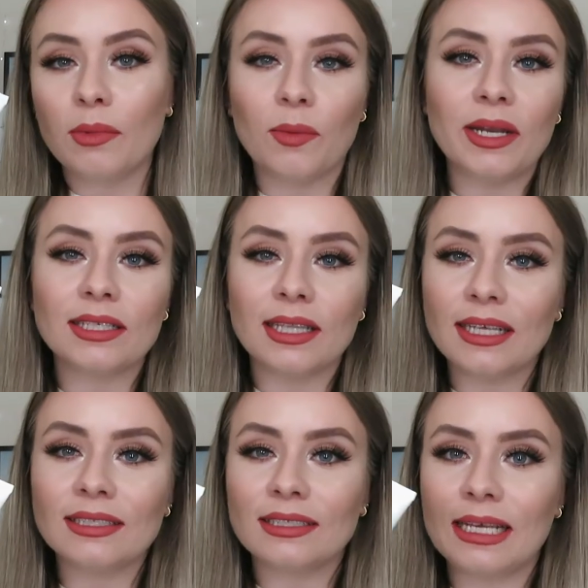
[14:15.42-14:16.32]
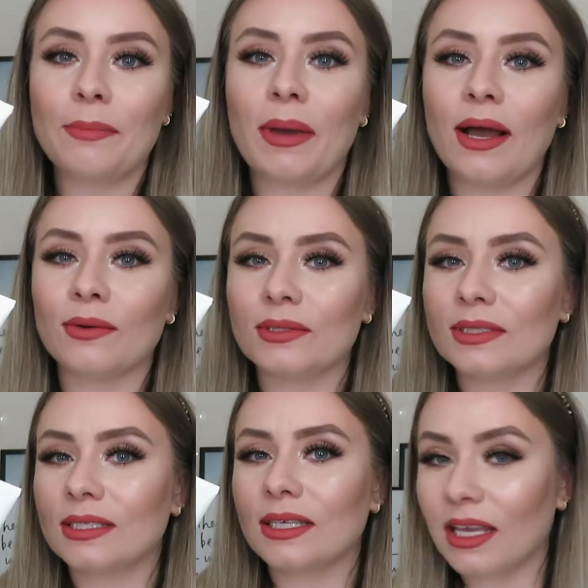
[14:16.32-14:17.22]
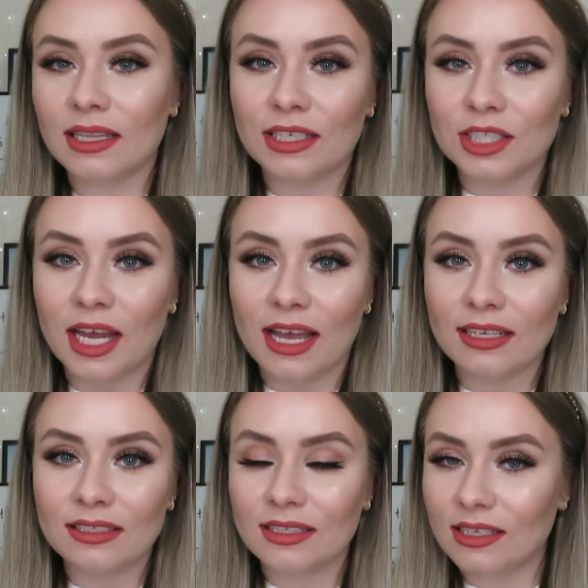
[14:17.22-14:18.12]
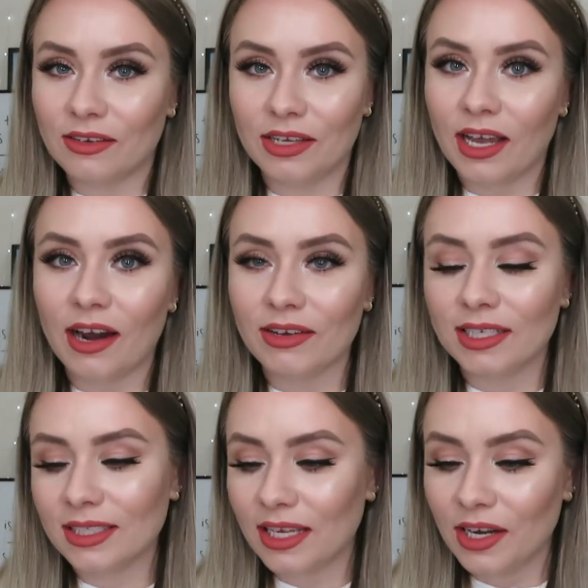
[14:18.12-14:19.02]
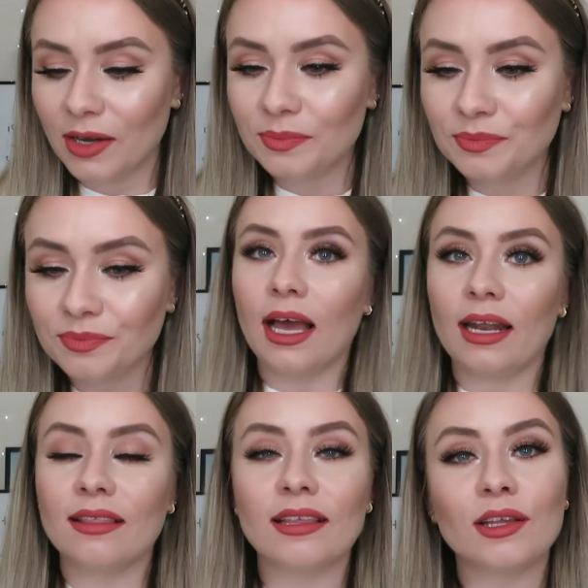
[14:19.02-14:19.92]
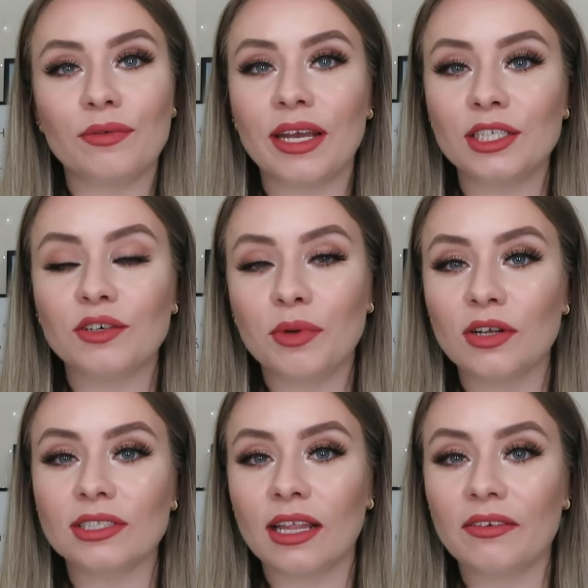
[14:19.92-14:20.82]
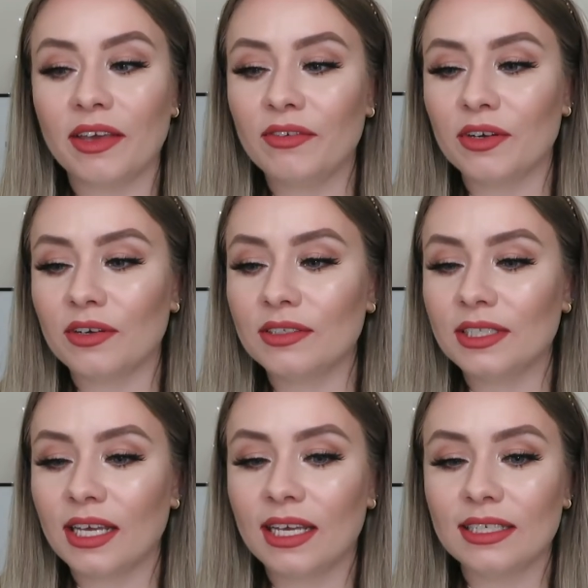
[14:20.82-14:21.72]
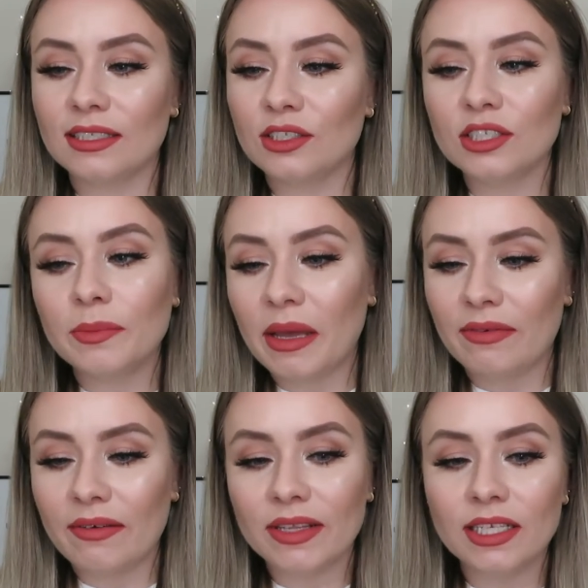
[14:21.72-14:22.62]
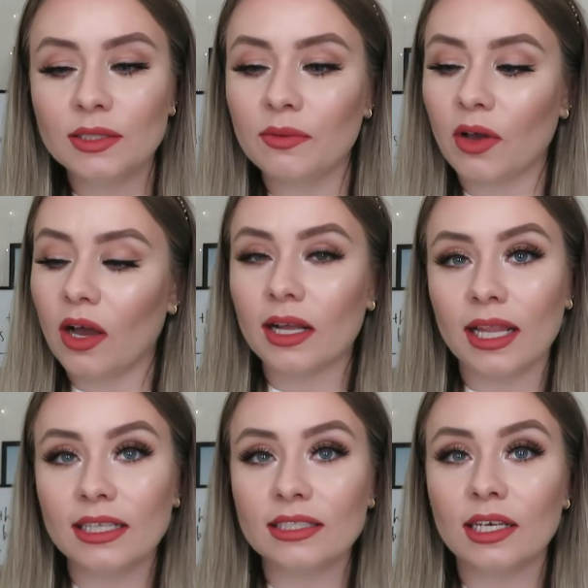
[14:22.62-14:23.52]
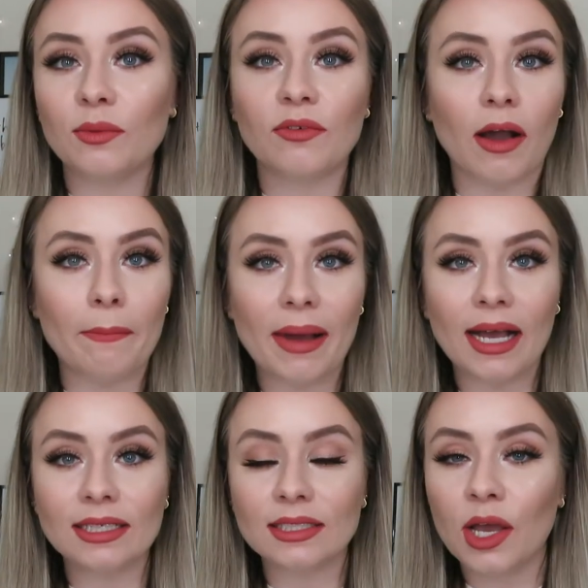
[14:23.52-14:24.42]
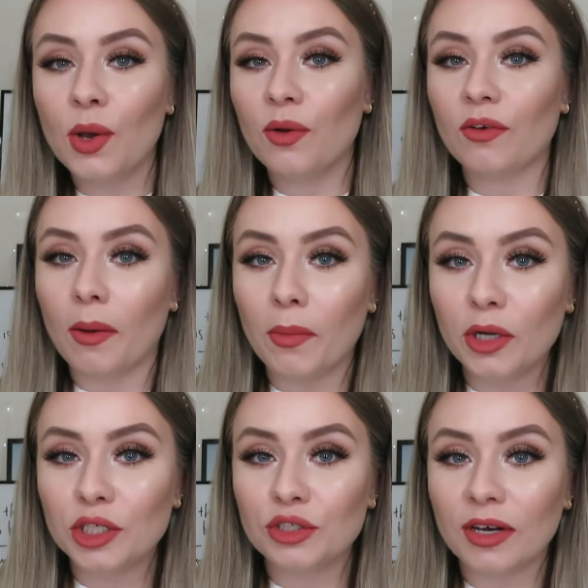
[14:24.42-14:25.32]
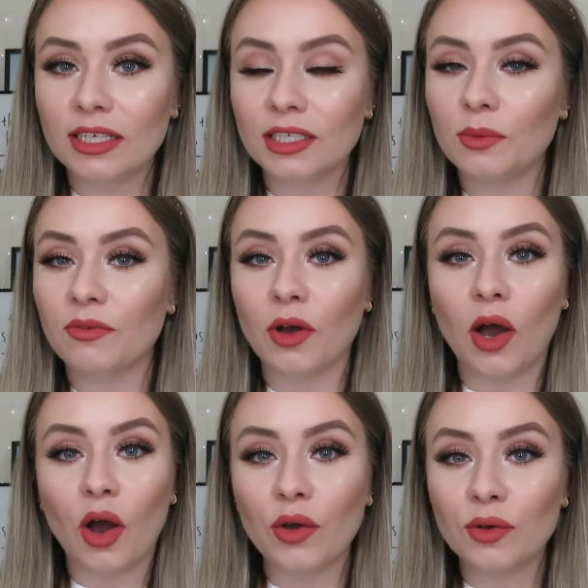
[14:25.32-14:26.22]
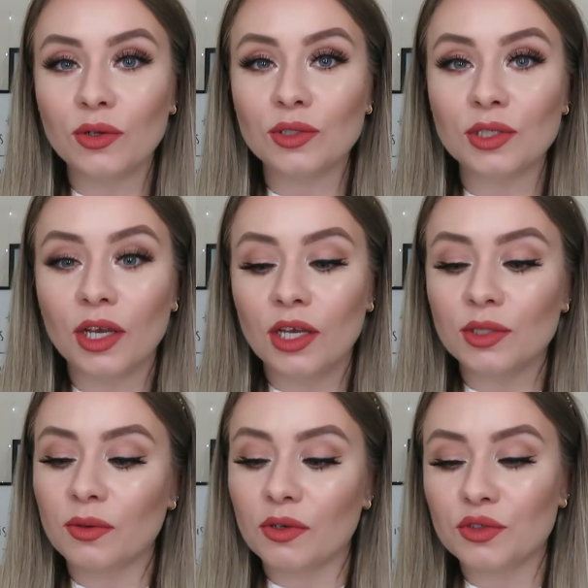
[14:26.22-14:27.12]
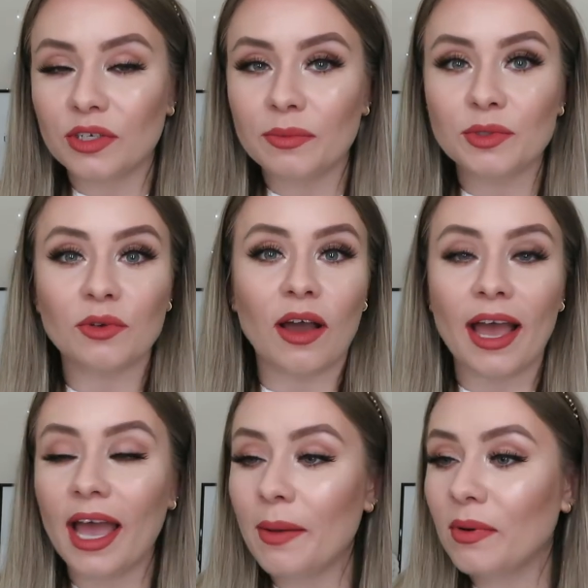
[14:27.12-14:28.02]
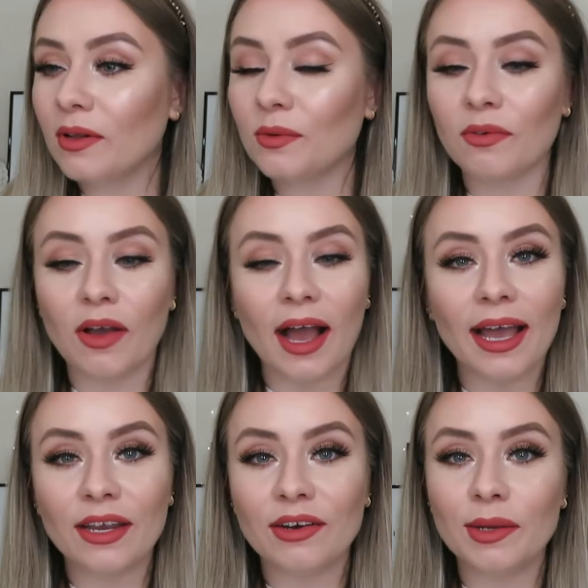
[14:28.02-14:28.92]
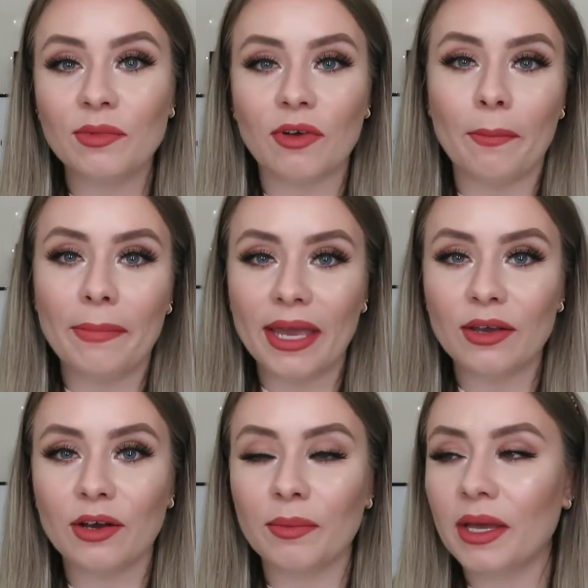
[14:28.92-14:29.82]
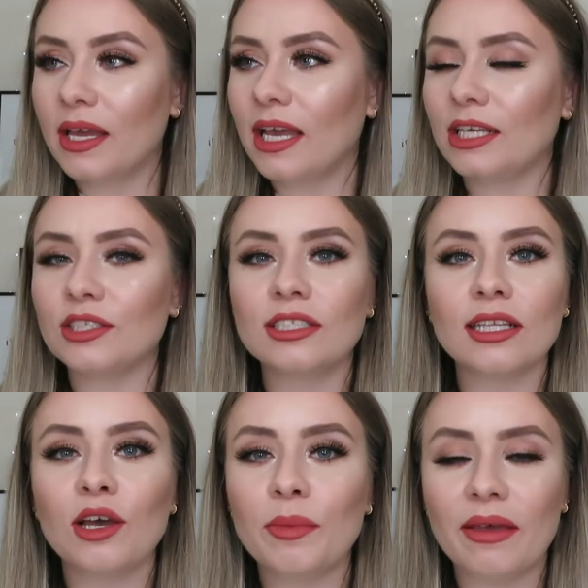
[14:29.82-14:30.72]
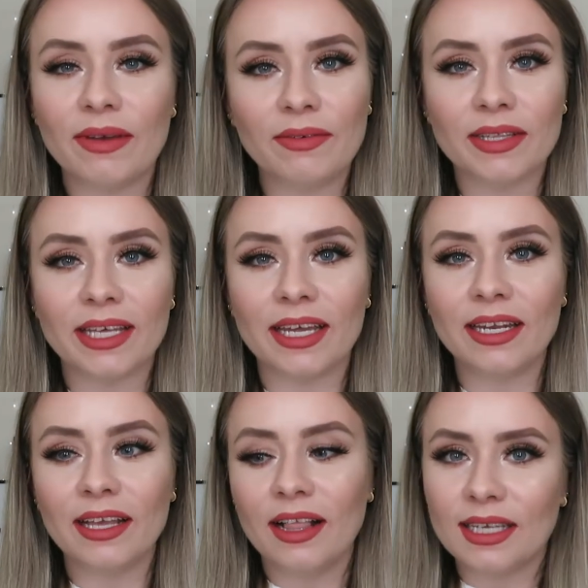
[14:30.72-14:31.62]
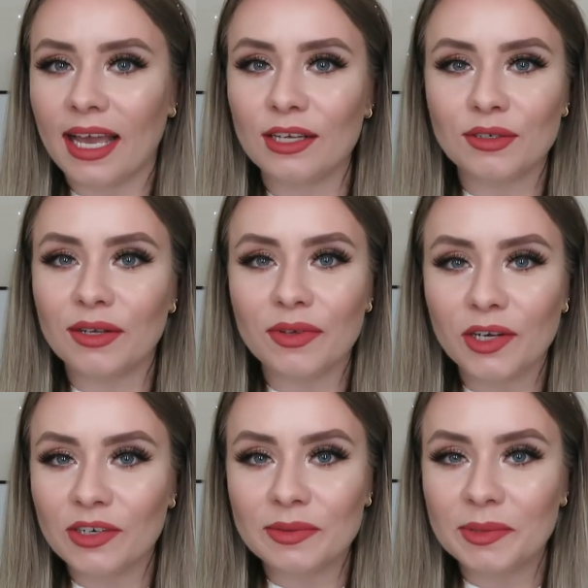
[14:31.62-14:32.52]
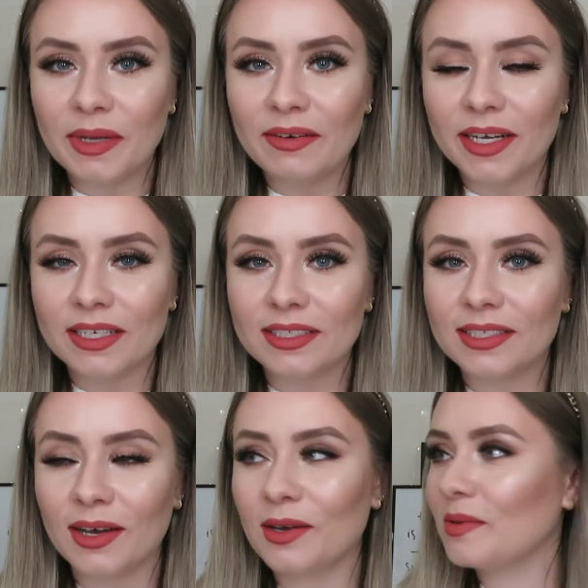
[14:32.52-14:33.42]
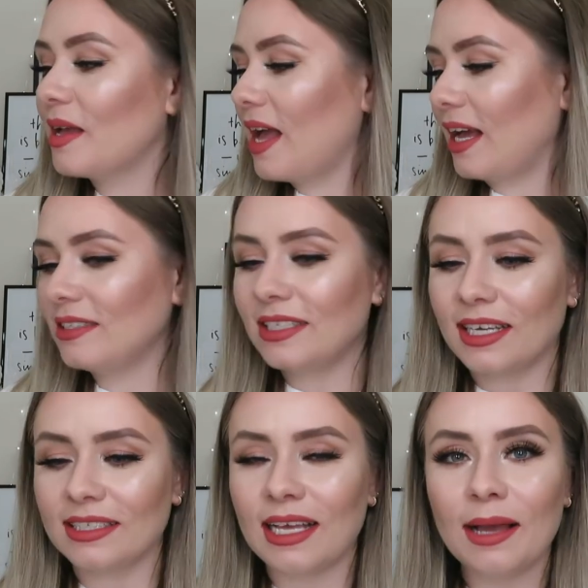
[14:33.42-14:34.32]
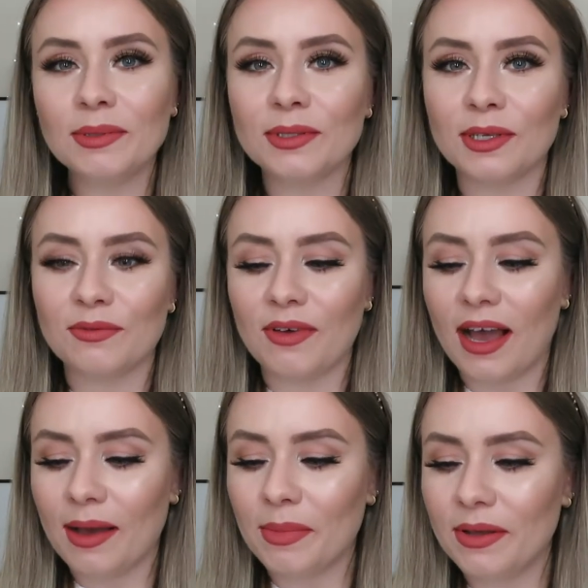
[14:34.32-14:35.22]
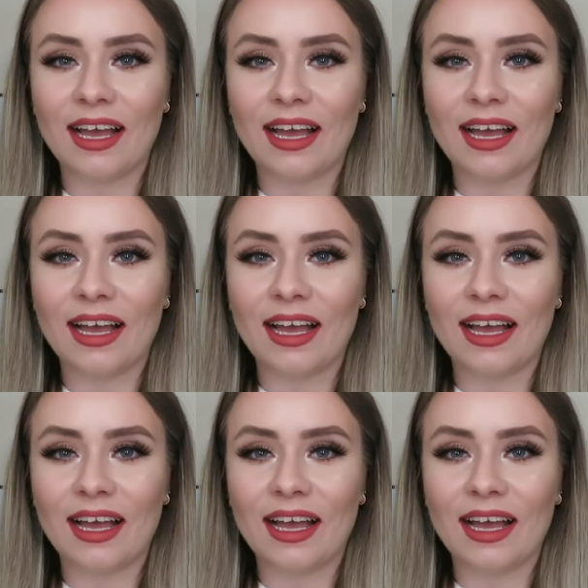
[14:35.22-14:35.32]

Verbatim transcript: but when it's less than £10 in this chest, you know, you can't really say no and I think the range of products that they've given us is just a bit of everything. So we've got a cleanser, we've got a mask, we've got a moisturiser, we've got oils, so we've got treatments, we've got hair product, we've got eye cream, we've got makeup. It's just a little bit of everything to get us ready for the Christmas period. So I just think it's absolutely fab